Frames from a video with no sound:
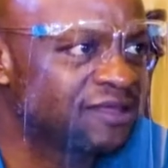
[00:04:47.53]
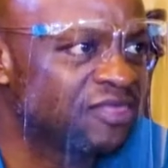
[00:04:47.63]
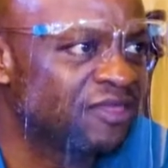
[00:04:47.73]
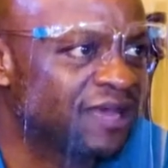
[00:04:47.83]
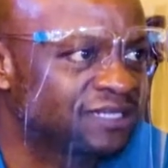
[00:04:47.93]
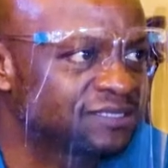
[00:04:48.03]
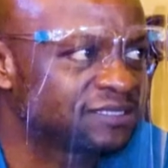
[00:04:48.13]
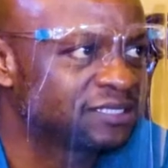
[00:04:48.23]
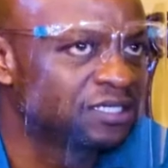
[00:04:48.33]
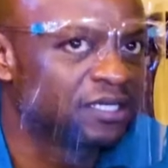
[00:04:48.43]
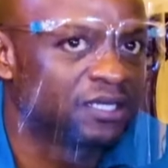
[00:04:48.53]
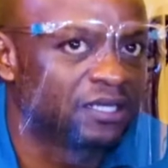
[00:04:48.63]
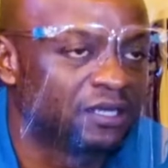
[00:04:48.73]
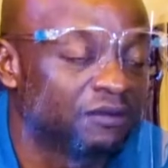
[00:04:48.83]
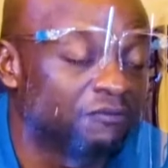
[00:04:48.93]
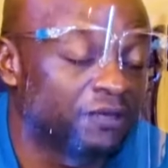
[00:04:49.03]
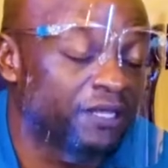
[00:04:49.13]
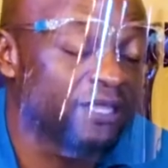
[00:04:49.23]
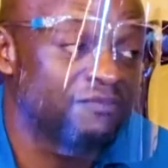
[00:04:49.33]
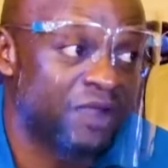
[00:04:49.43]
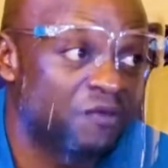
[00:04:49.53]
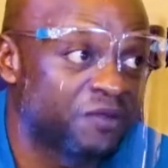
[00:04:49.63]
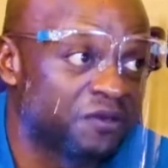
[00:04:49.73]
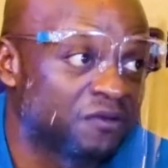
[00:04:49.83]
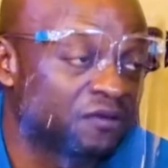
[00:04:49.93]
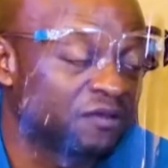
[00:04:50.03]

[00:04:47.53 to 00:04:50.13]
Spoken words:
that, well, in my opinion,